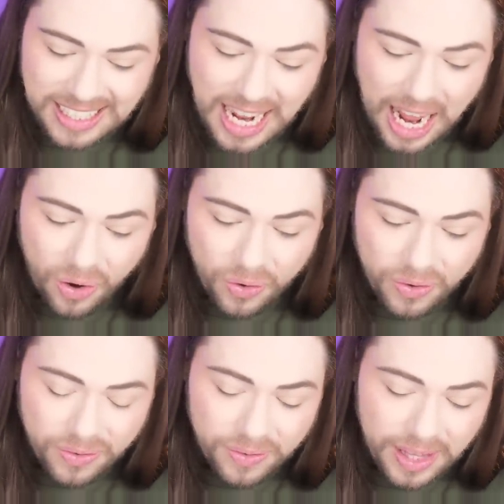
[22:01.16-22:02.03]
Now,
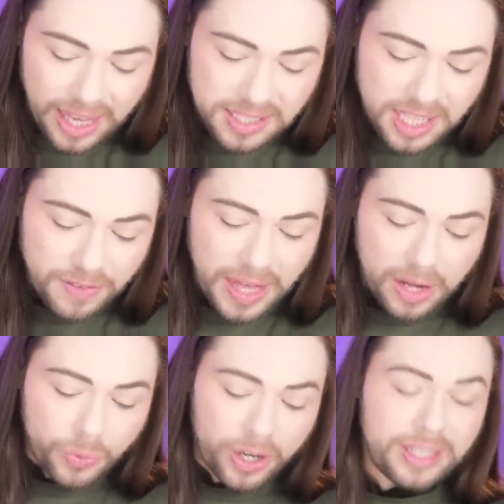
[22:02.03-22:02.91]
as if
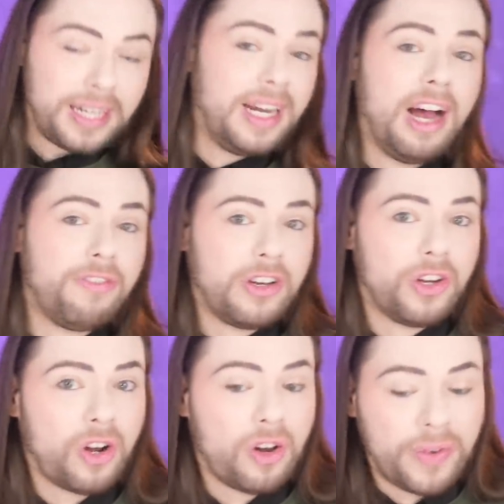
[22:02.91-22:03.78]
that weren't enough and
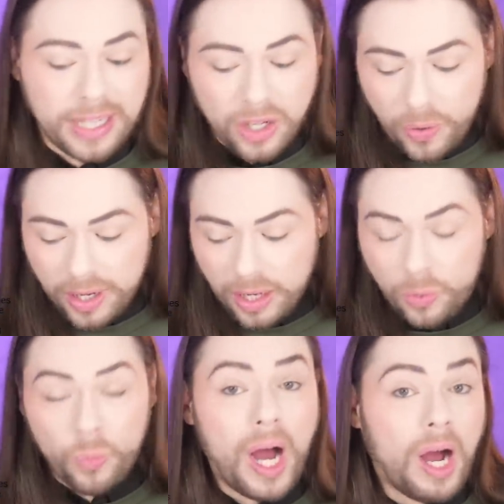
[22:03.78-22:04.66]
you're already going
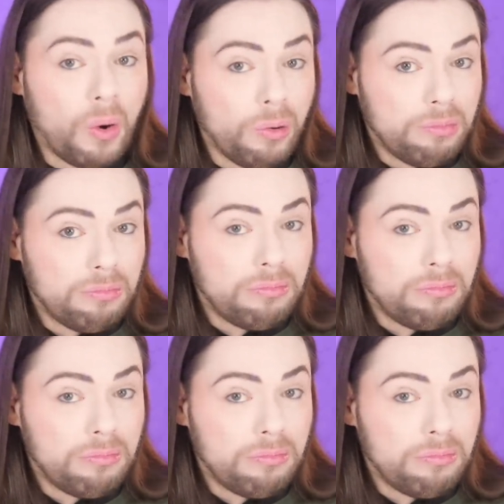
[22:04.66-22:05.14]
like, wow.